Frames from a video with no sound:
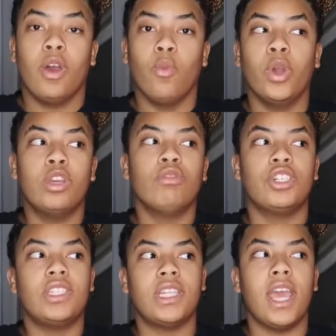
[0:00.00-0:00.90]
When you
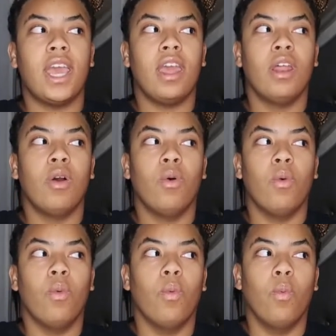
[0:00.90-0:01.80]
just said
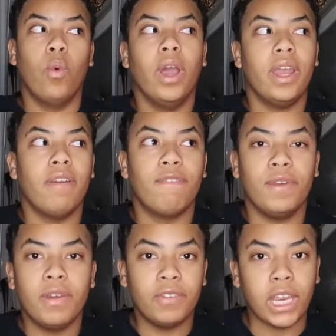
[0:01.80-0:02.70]

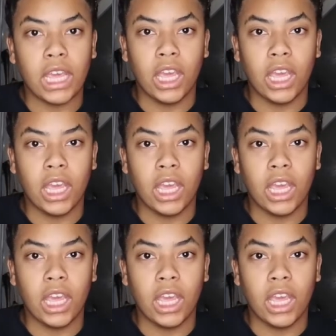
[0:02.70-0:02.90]
150.